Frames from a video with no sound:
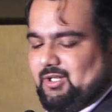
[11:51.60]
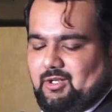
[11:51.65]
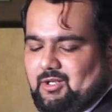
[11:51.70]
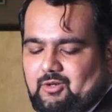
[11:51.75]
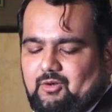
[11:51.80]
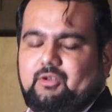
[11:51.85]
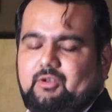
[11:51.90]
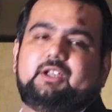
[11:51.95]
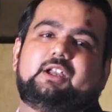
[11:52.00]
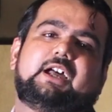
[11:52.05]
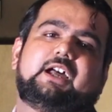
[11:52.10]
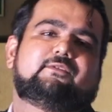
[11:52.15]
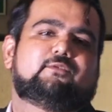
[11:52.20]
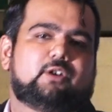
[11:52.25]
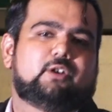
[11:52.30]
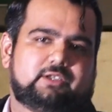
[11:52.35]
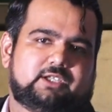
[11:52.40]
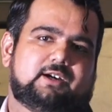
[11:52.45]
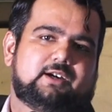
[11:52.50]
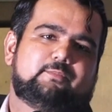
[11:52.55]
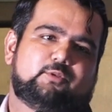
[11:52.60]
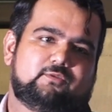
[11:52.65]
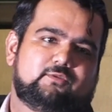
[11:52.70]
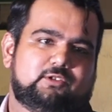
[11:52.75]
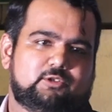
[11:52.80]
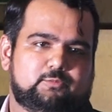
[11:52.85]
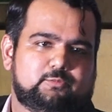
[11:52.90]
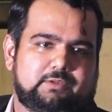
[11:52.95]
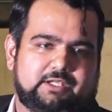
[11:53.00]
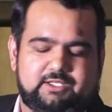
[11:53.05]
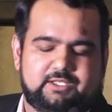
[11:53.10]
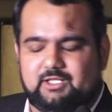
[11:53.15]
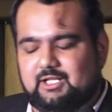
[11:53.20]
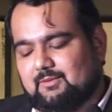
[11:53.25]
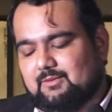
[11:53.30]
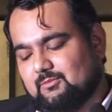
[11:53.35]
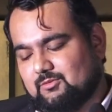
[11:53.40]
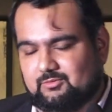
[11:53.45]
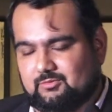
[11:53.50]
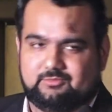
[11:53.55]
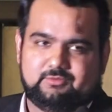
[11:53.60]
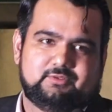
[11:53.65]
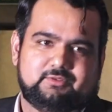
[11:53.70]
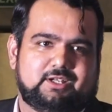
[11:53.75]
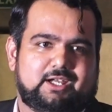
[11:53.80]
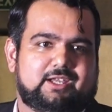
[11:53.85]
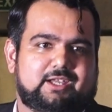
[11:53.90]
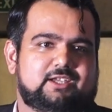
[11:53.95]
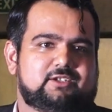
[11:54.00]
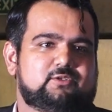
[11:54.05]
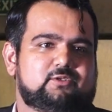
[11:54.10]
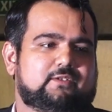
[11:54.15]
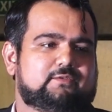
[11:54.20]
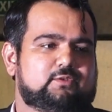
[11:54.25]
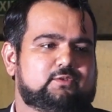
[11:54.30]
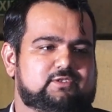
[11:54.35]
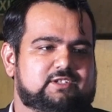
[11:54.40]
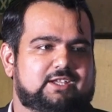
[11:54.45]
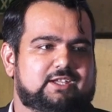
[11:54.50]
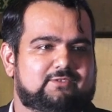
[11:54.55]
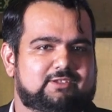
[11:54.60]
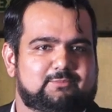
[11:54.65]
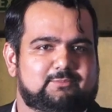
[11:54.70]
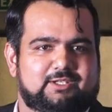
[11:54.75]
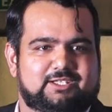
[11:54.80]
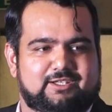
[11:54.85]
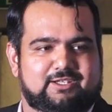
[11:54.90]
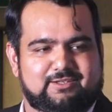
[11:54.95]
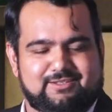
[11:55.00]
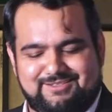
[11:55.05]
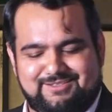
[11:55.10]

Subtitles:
Okay, I've got the approval to play the demo. I guess you have to stay with me then.